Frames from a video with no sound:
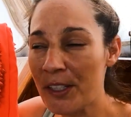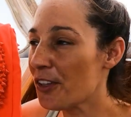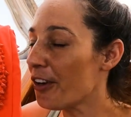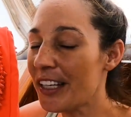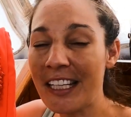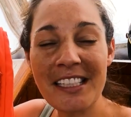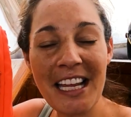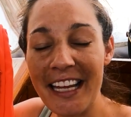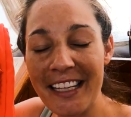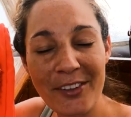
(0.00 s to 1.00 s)
You don't need to
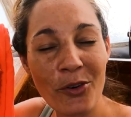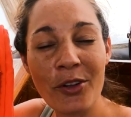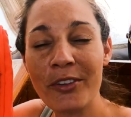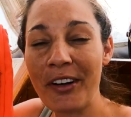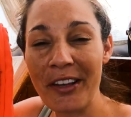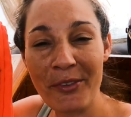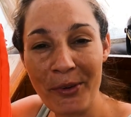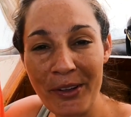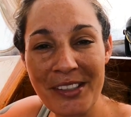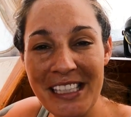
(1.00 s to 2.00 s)
take it all around the
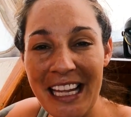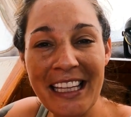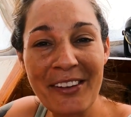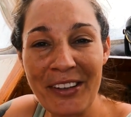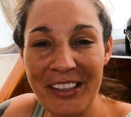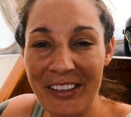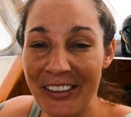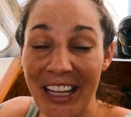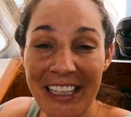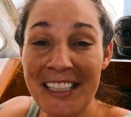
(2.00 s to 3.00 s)
world sailing with
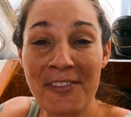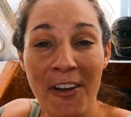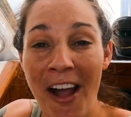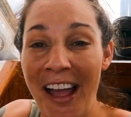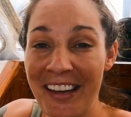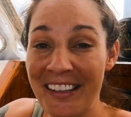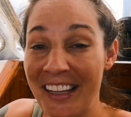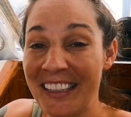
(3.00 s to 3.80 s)
you. Like, it's fine.